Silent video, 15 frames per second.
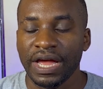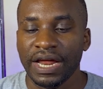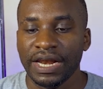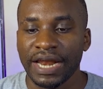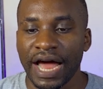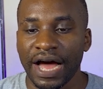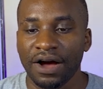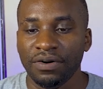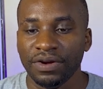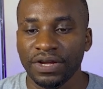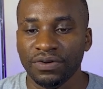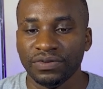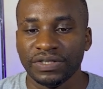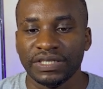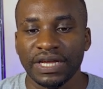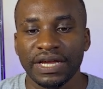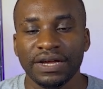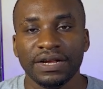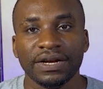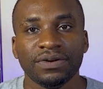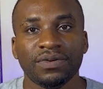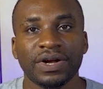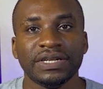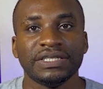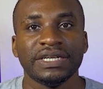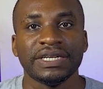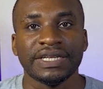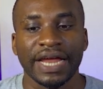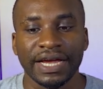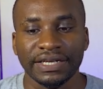now it will say what is the
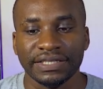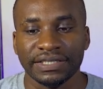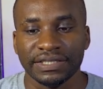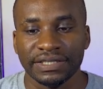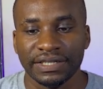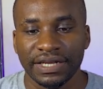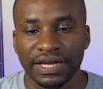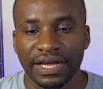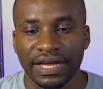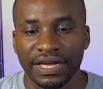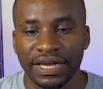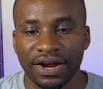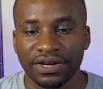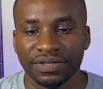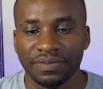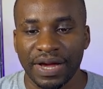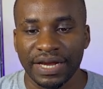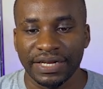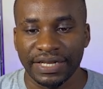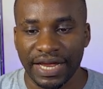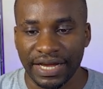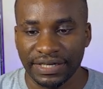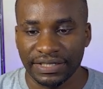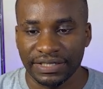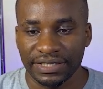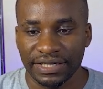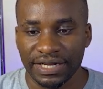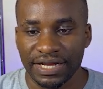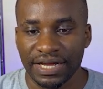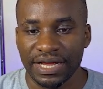text. Here is my text,
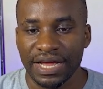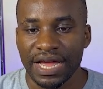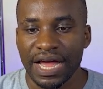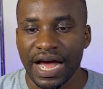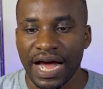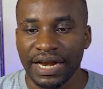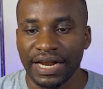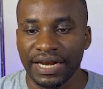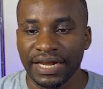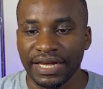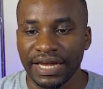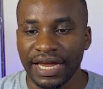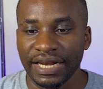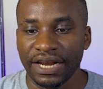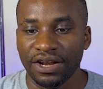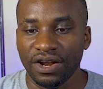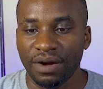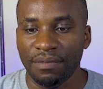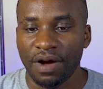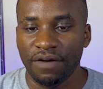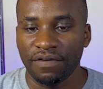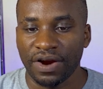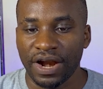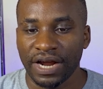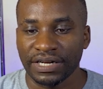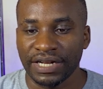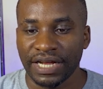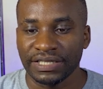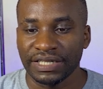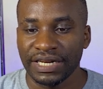and then again the number of
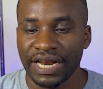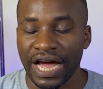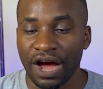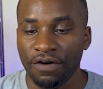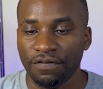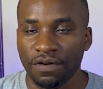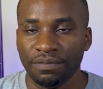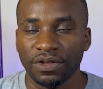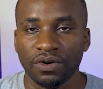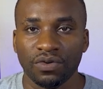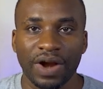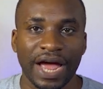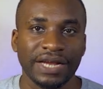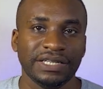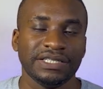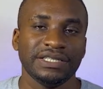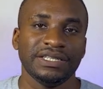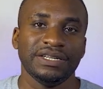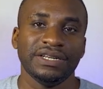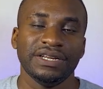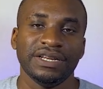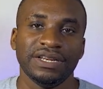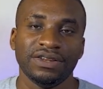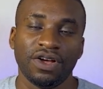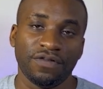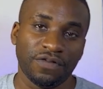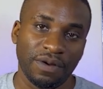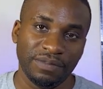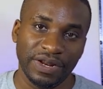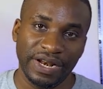characters now from the right, not
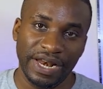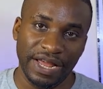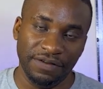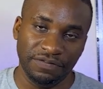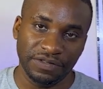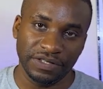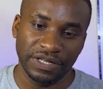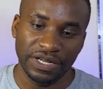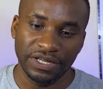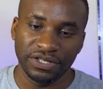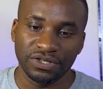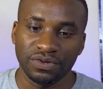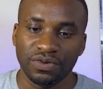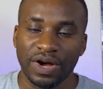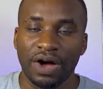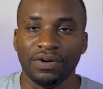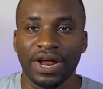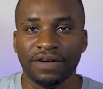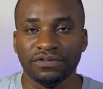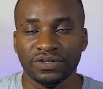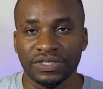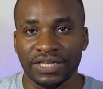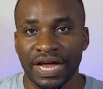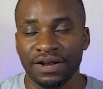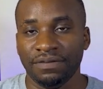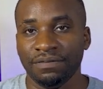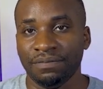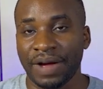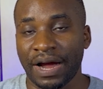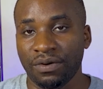from the left. So I would have to start
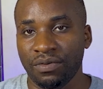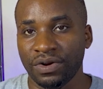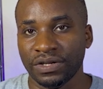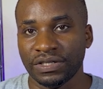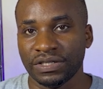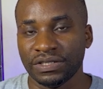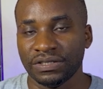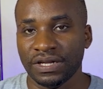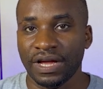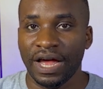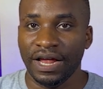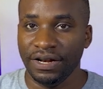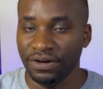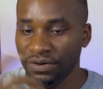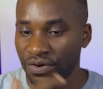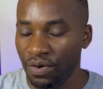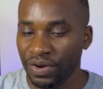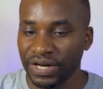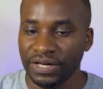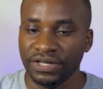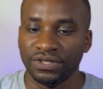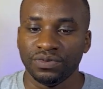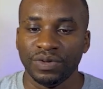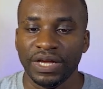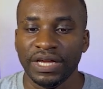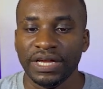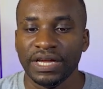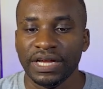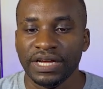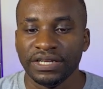backwards and going this
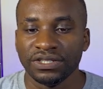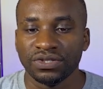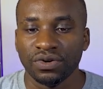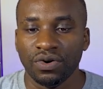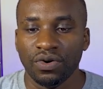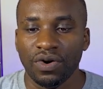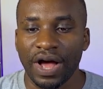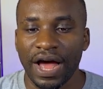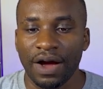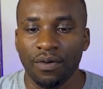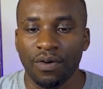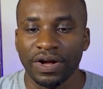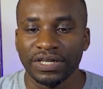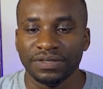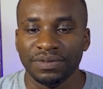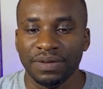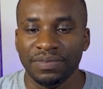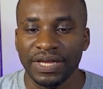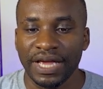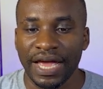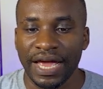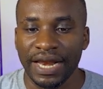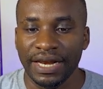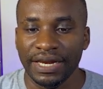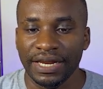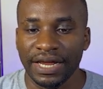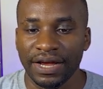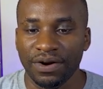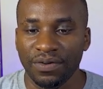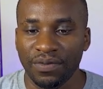way. So I want maybe n
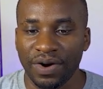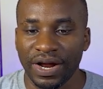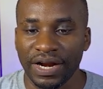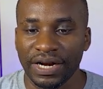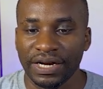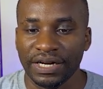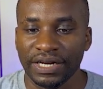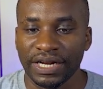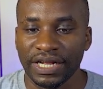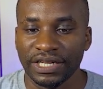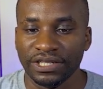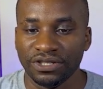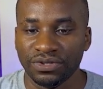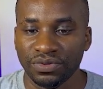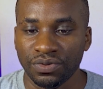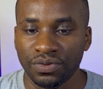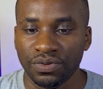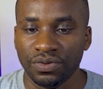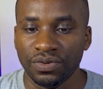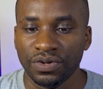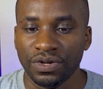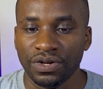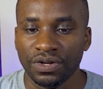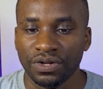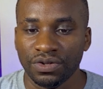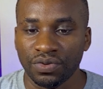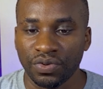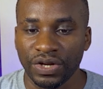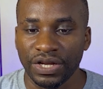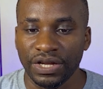here, 1 2
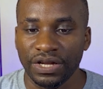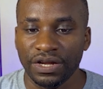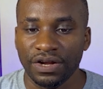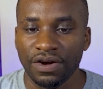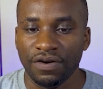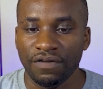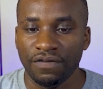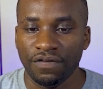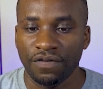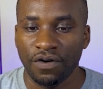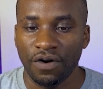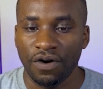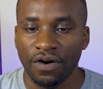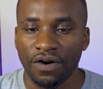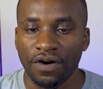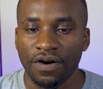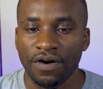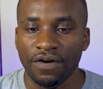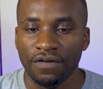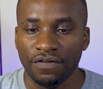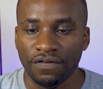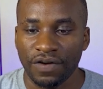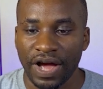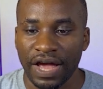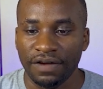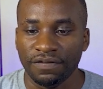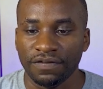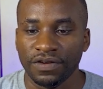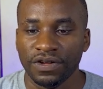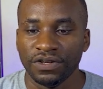3 4
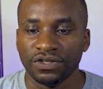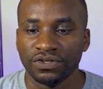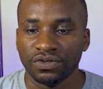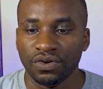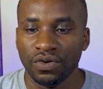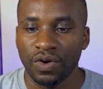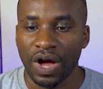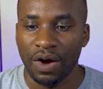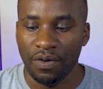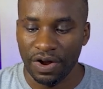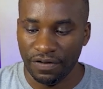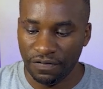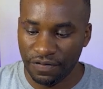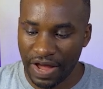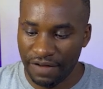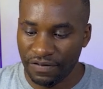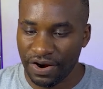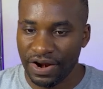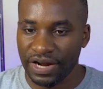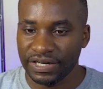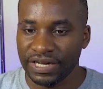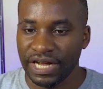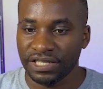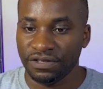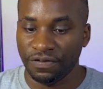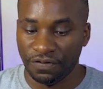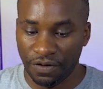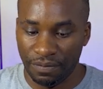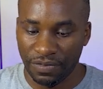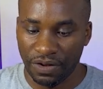5. So I want 5 characters
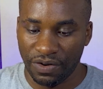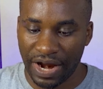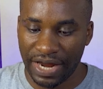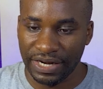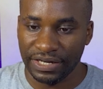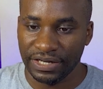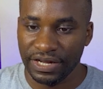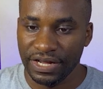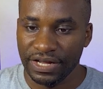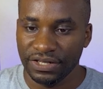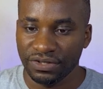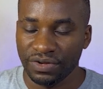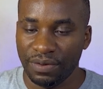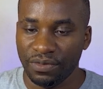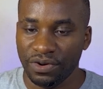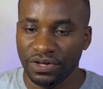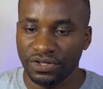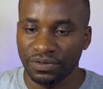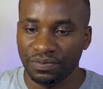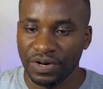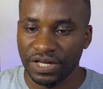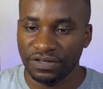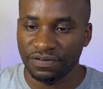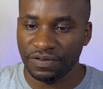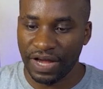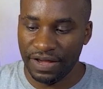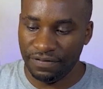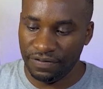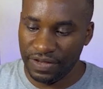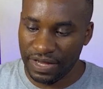from the right, so I'm going to press
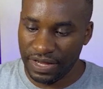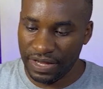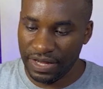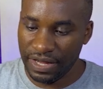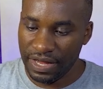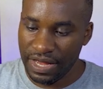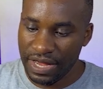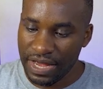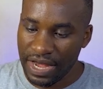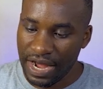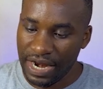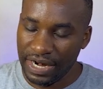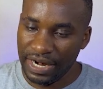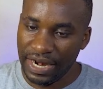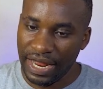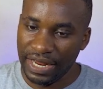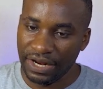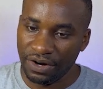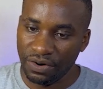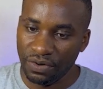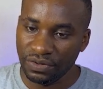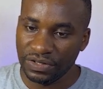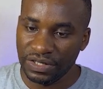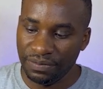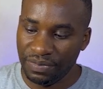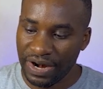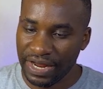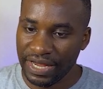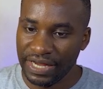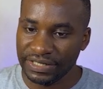5 here, and then I close the
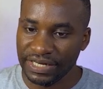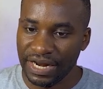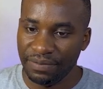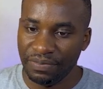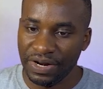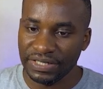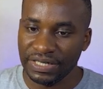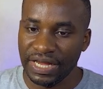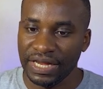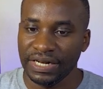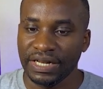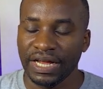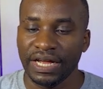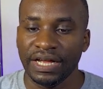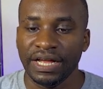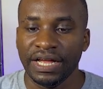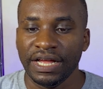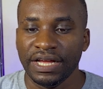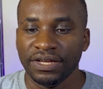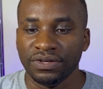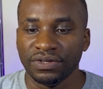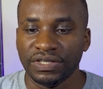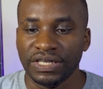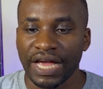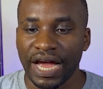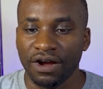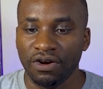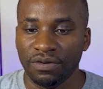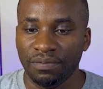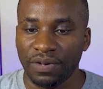bracket and I press enter. You see I
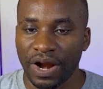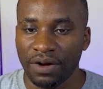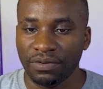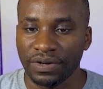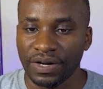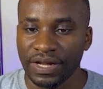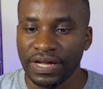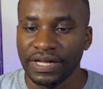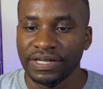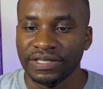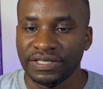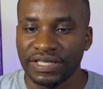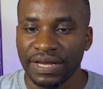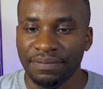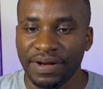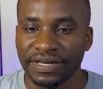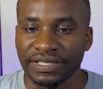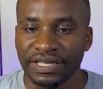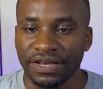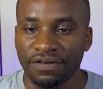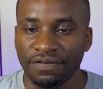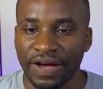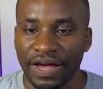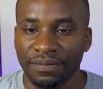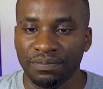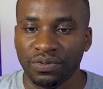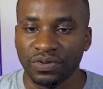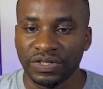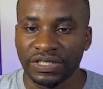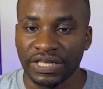got brown. Same as if I
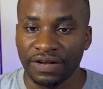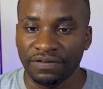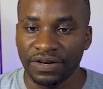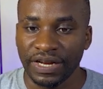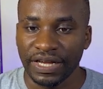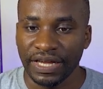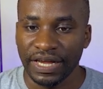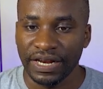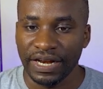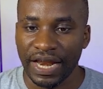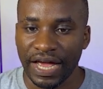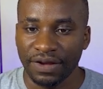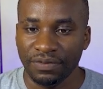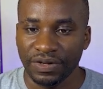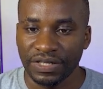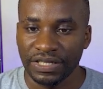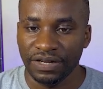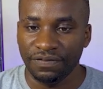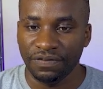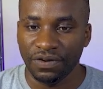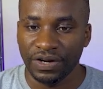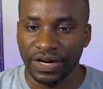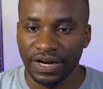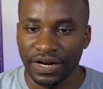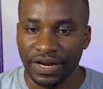put 7 again, like we did for the